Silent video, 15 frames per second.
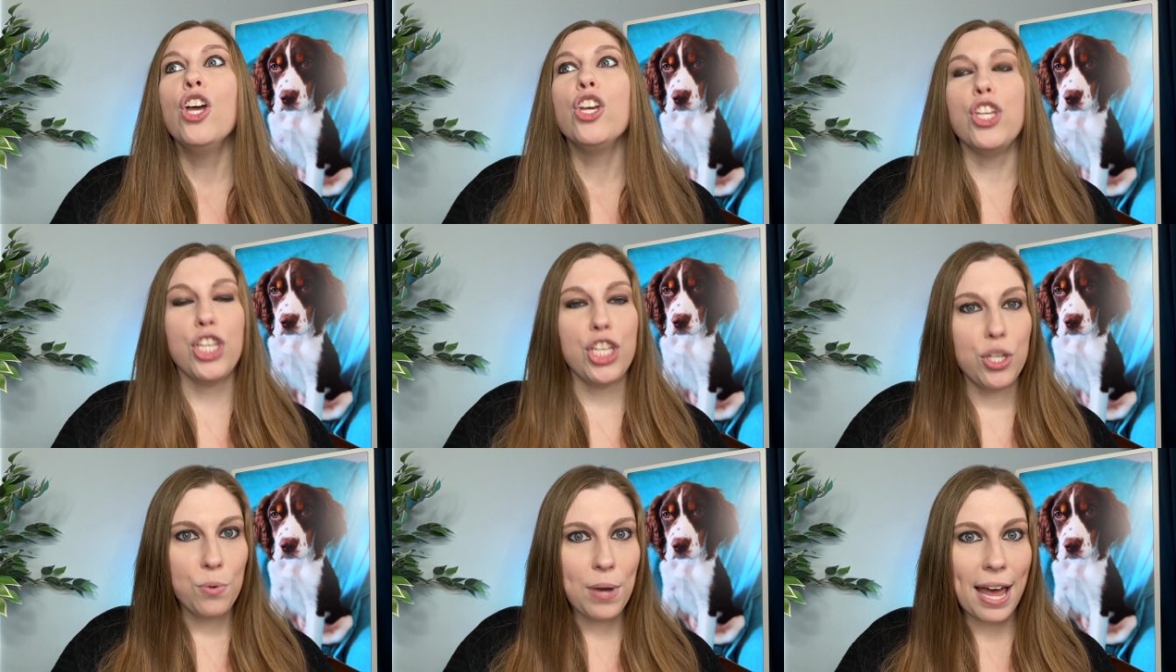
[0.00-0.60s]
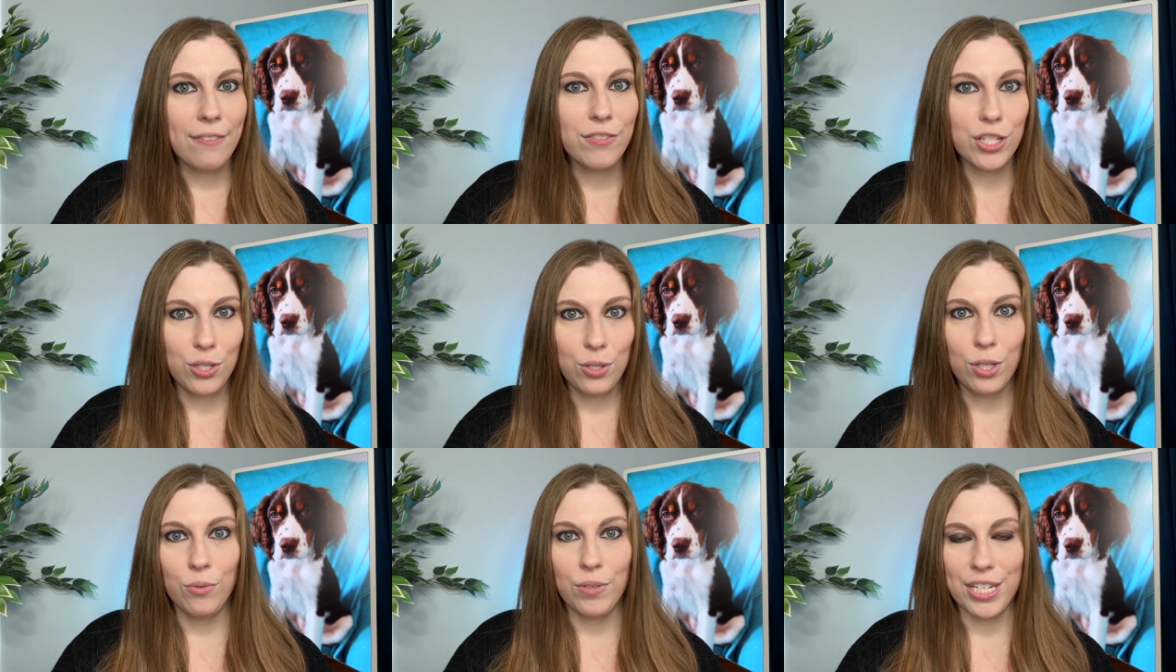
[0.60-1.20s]
You have to
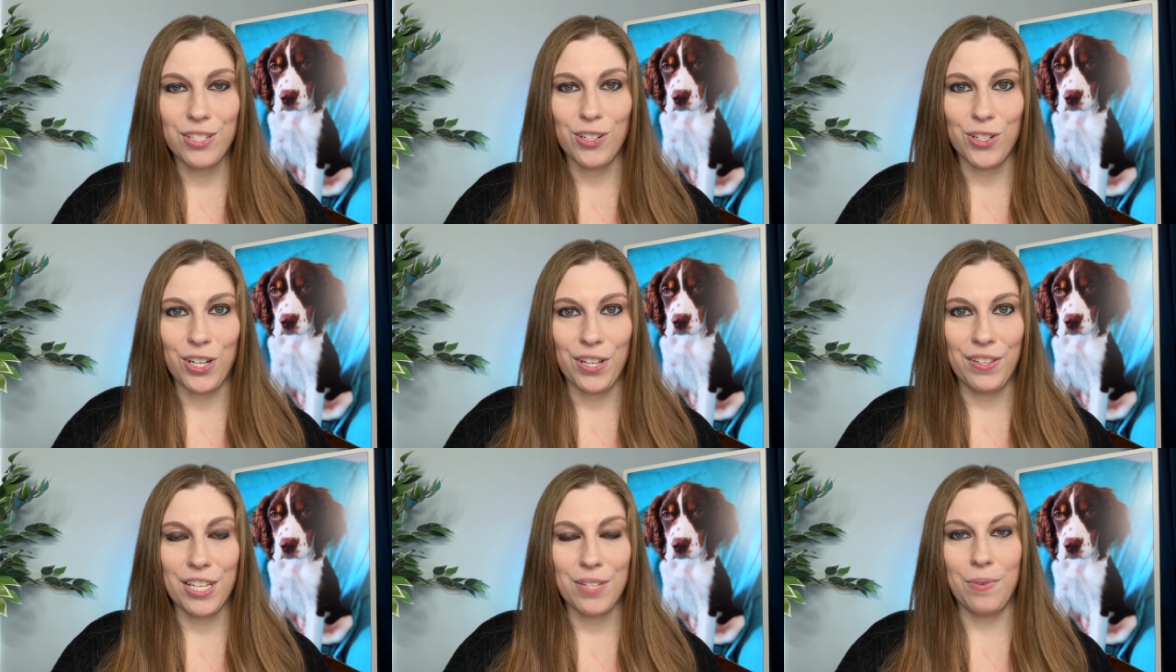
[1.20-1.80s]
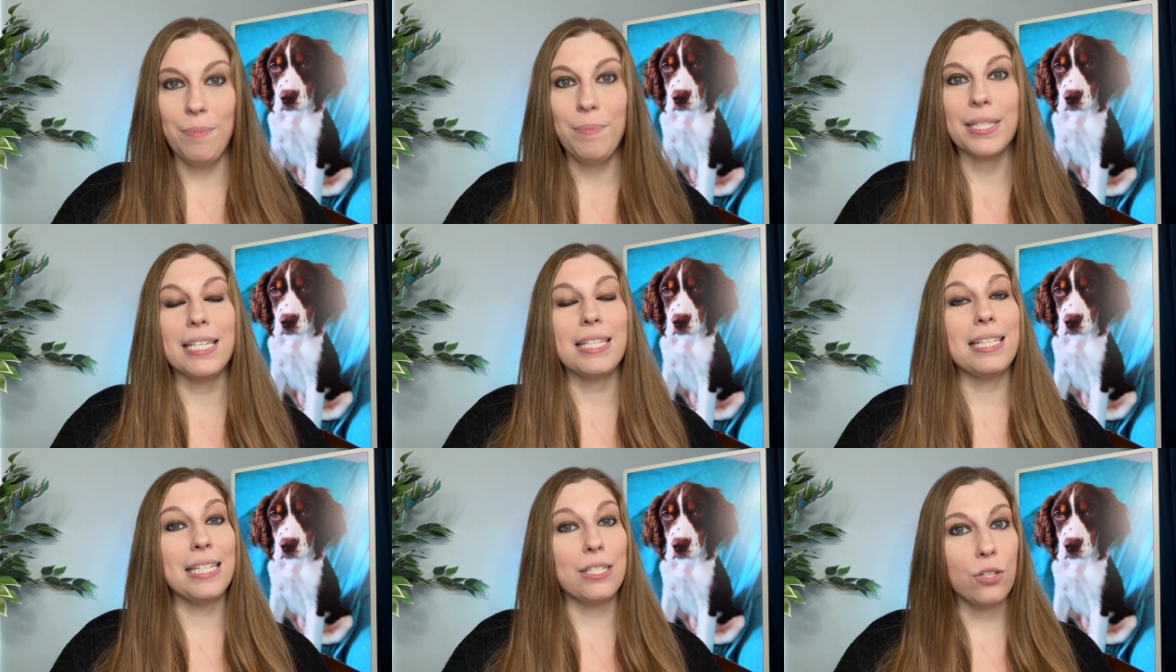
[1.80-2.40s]
do the research on this one, but
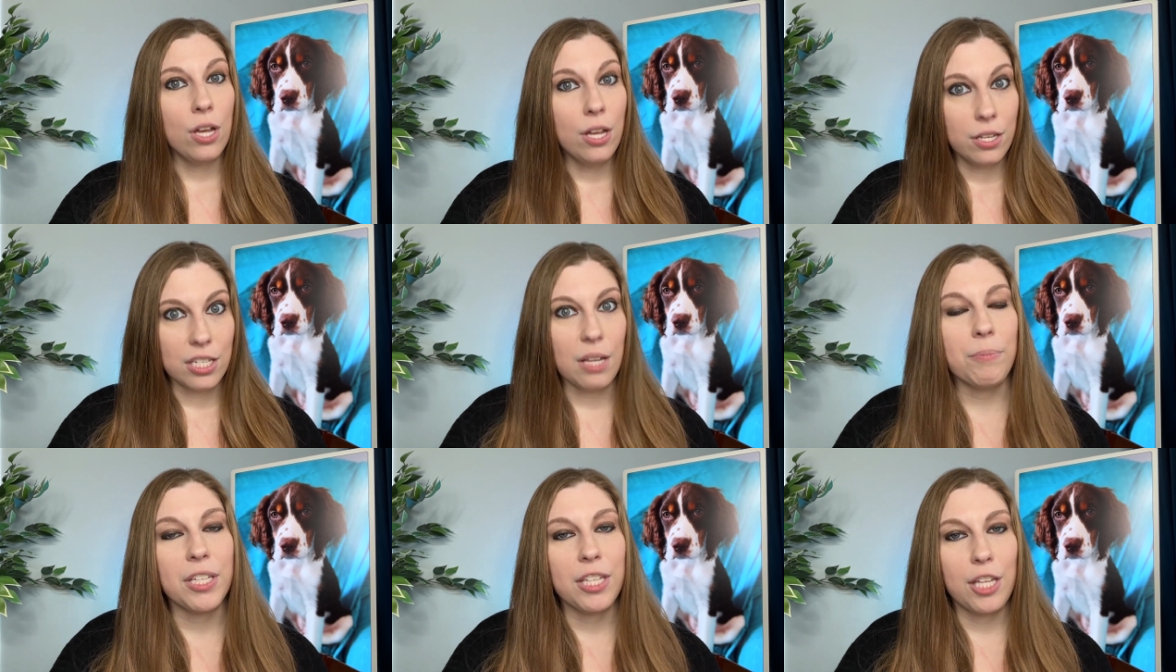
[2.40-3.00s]
this is something